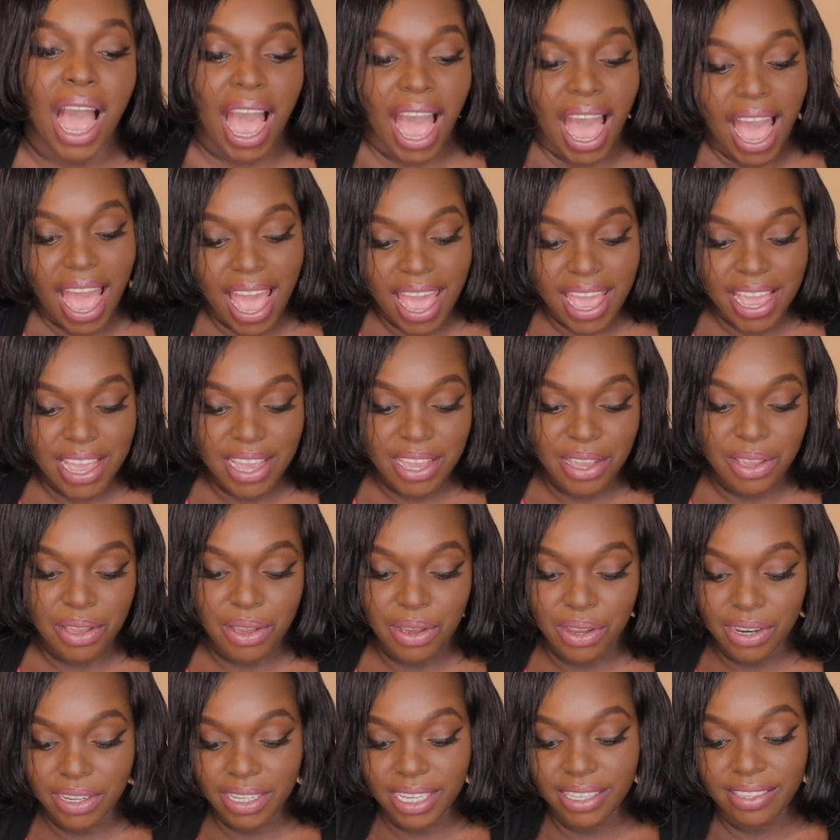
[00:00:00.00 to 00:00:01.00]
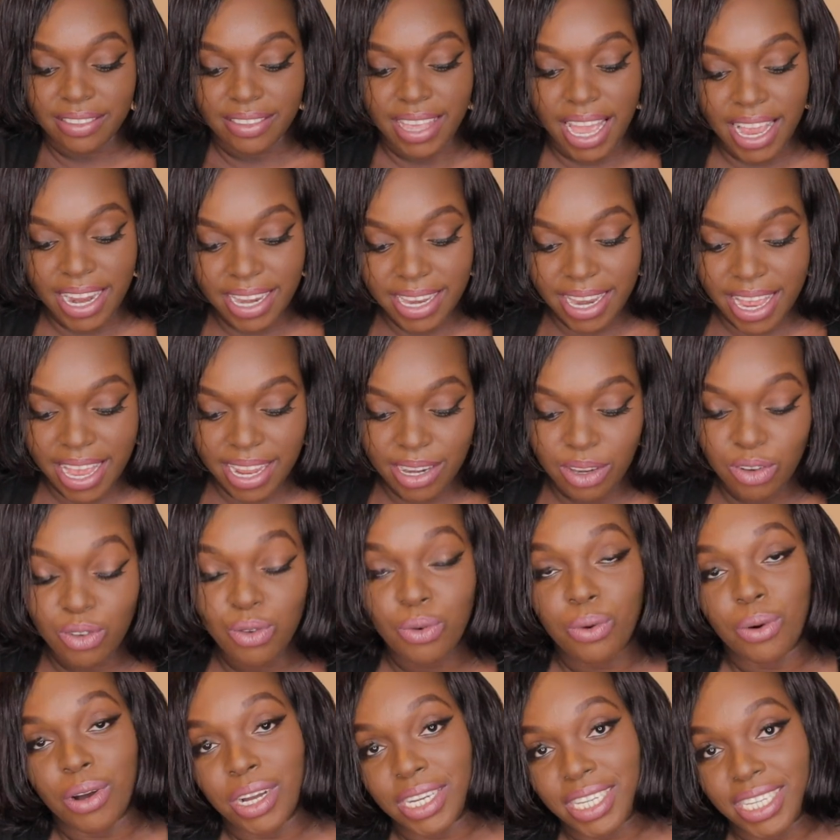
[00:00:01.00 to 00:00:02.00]
I decided
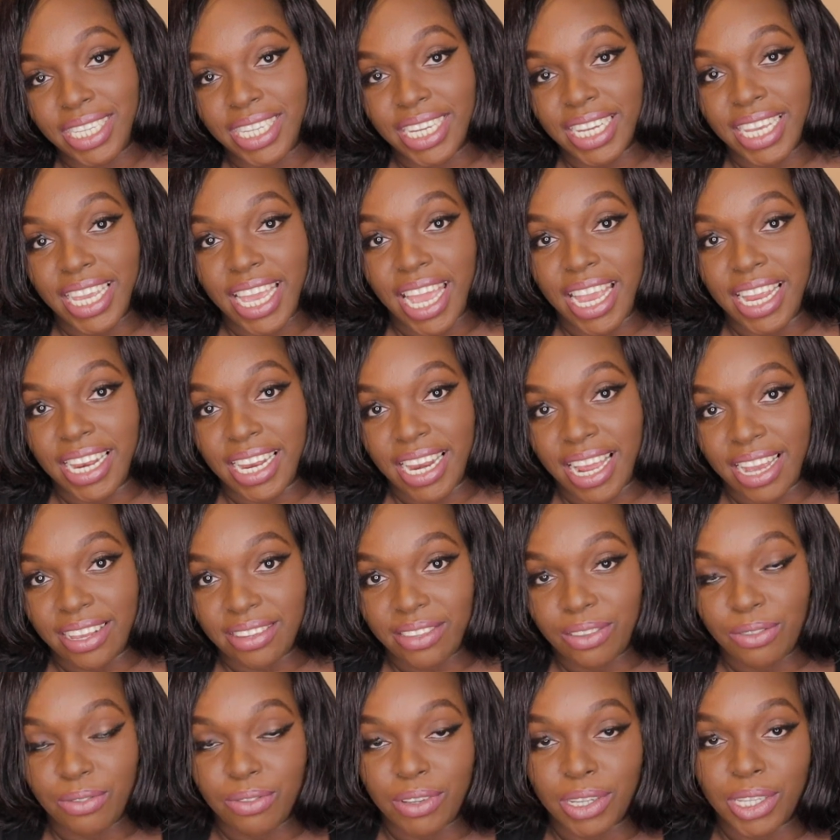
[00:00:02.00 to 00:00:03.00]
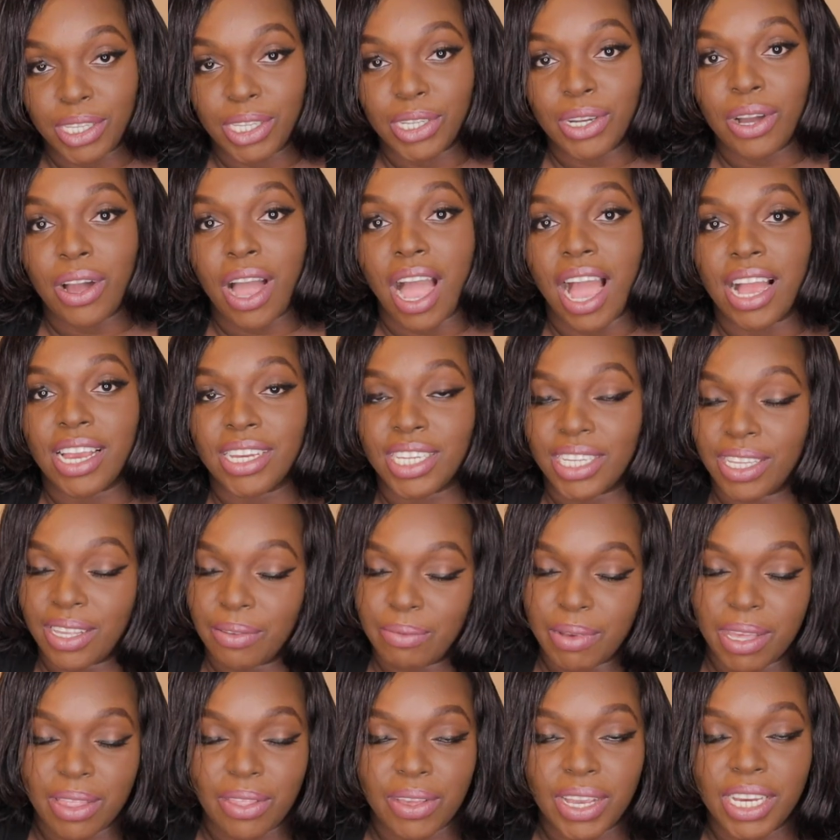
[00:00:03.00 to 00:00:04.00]
to watch Jackie Aina's video.
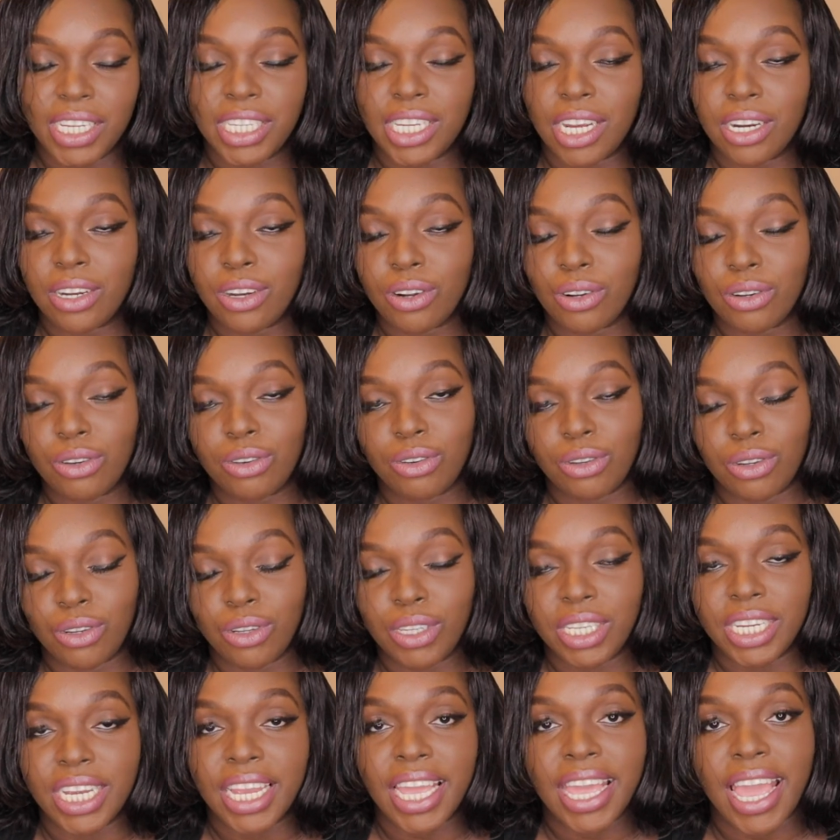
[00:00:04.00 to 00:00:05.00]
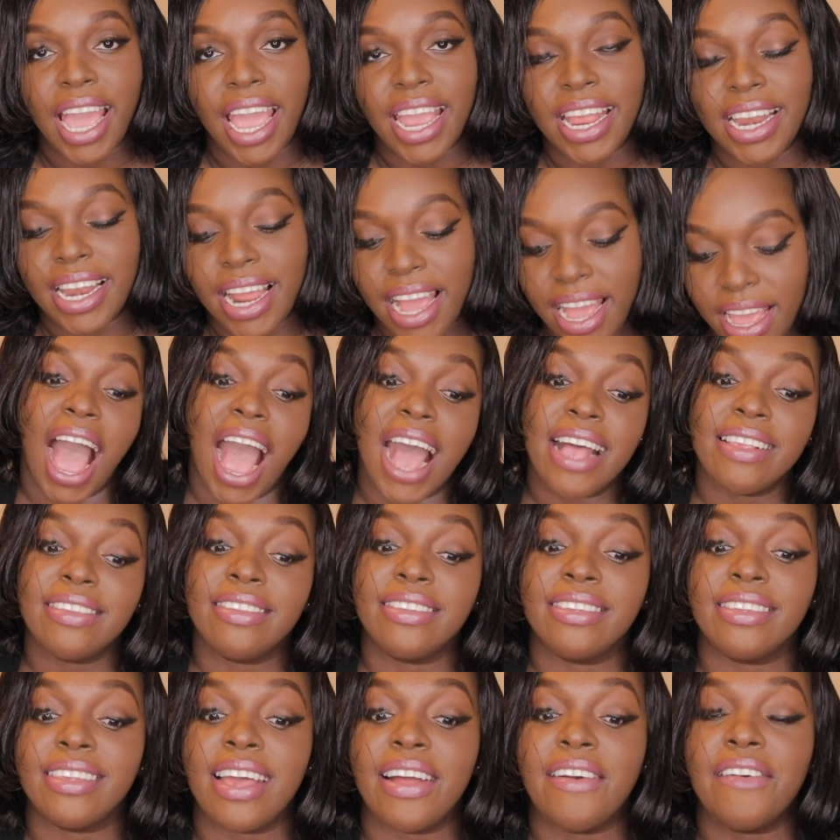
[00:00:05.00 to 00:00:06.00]
By the way, shout out to you, Jackie Aina,
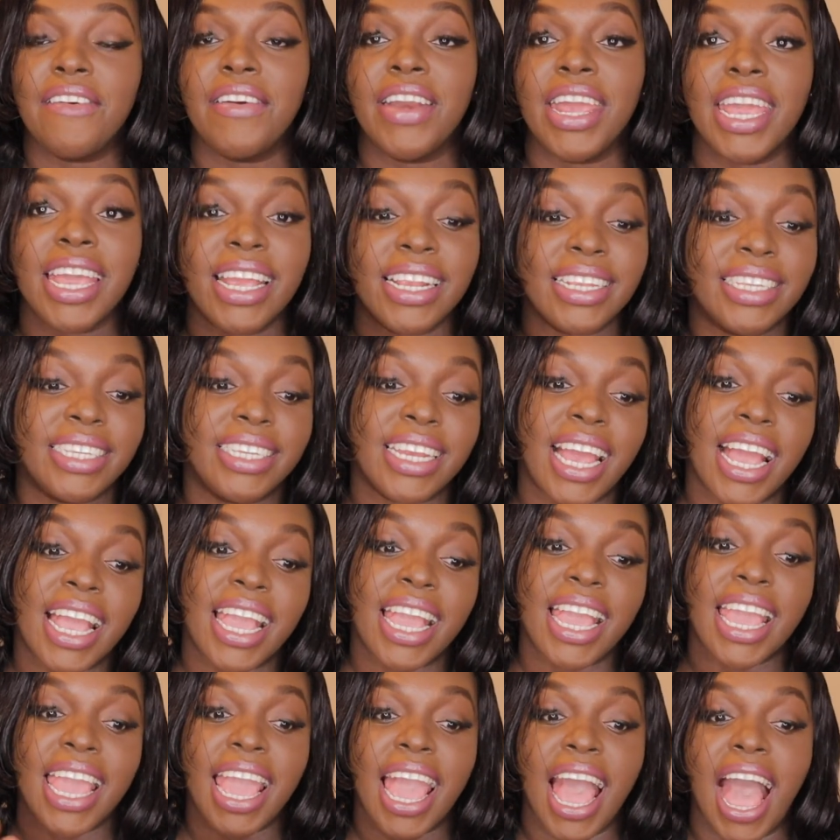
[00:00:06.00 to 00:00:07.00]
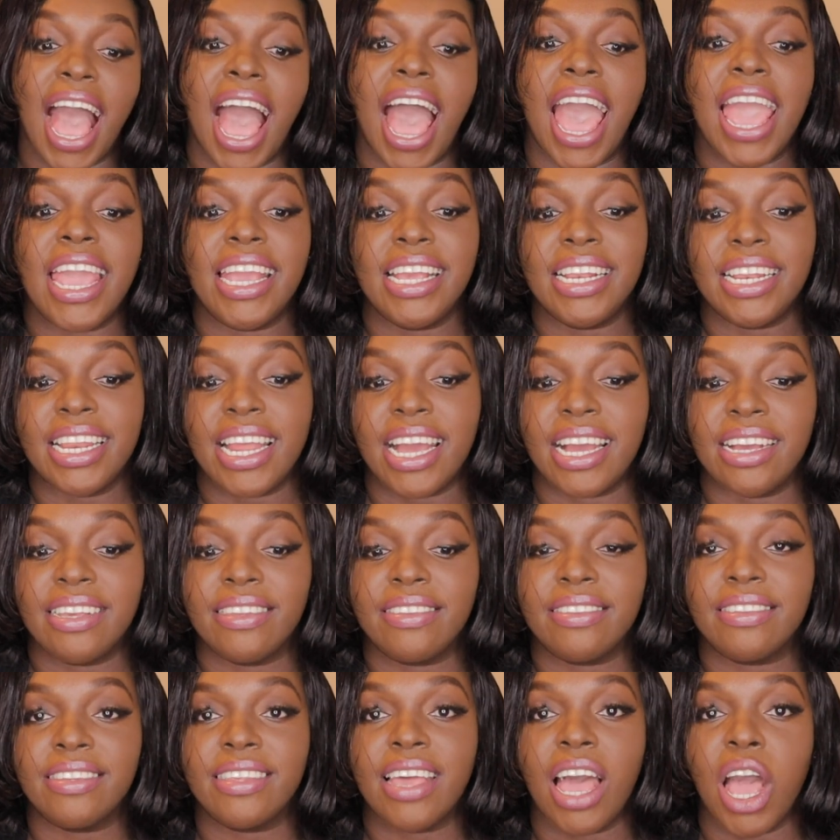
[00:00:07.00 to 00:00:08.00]
answering Jackie
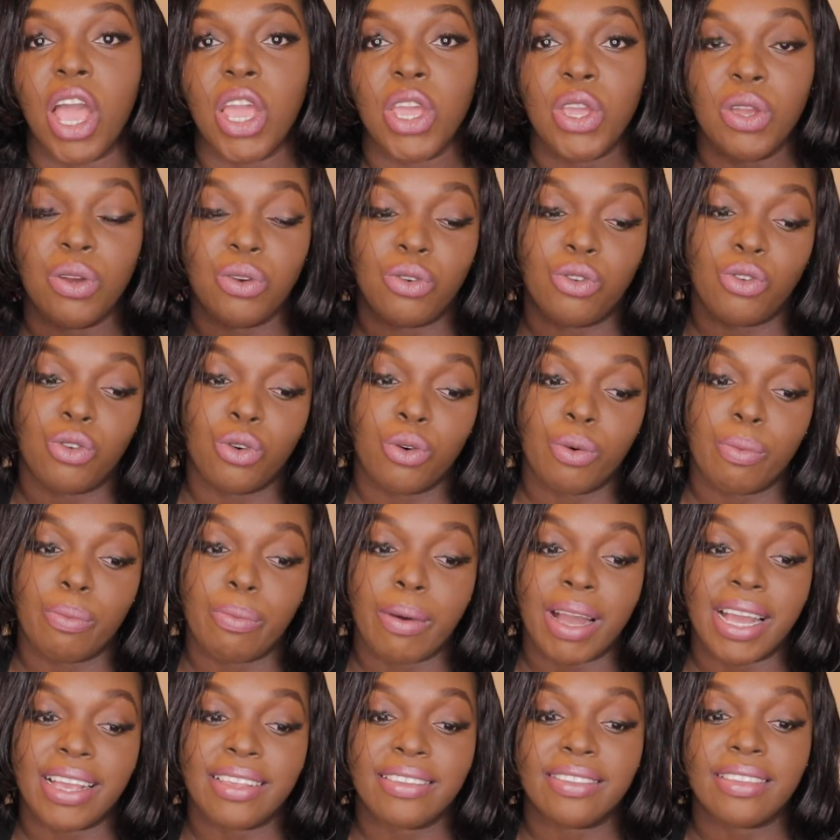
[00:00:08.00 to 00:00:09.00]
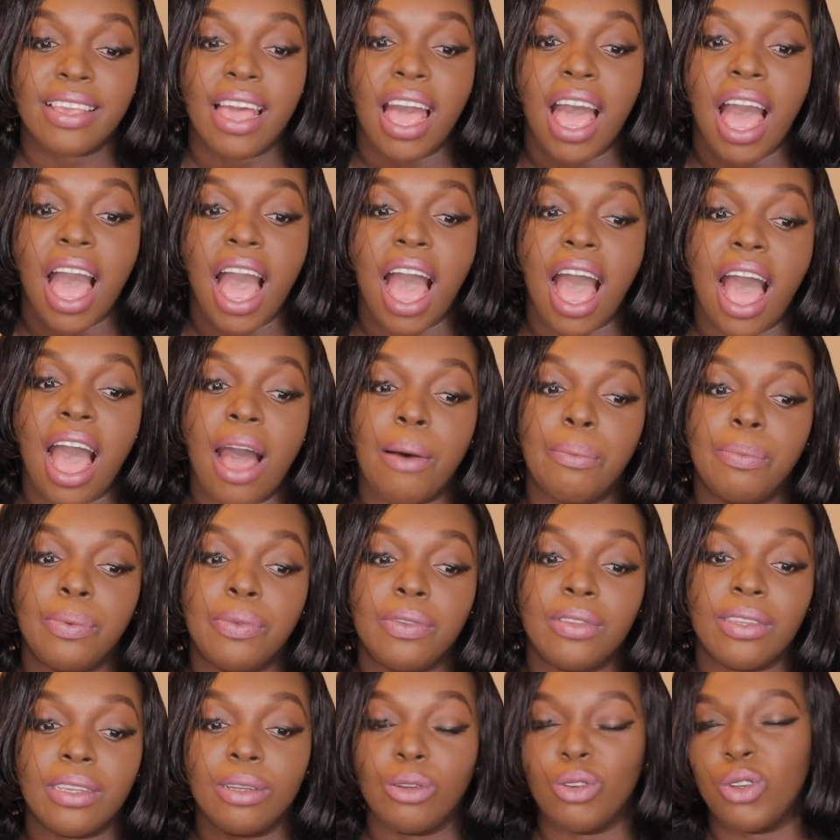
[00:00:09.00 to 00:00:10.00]
Aina's YouTubers,
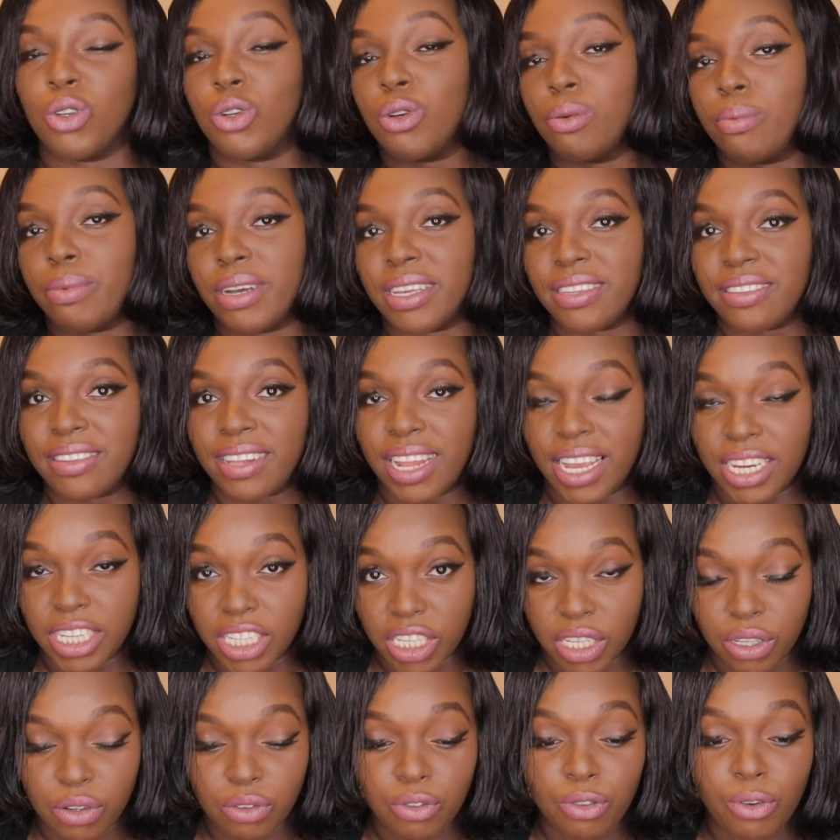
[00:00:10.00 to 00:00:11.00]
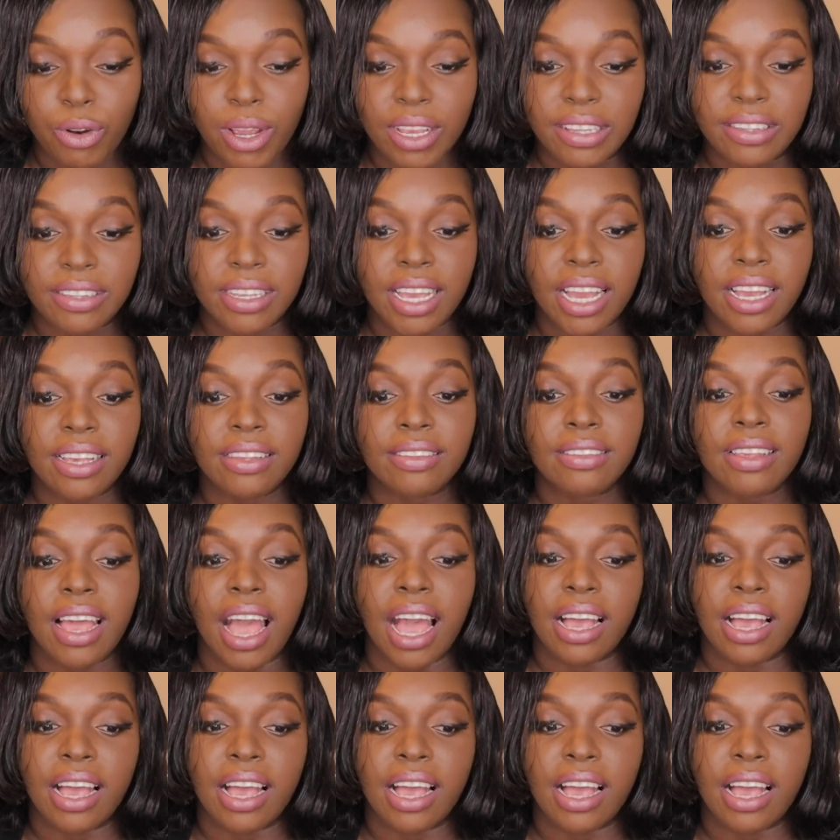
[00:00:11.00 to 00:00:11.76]
YouTubers slash influencers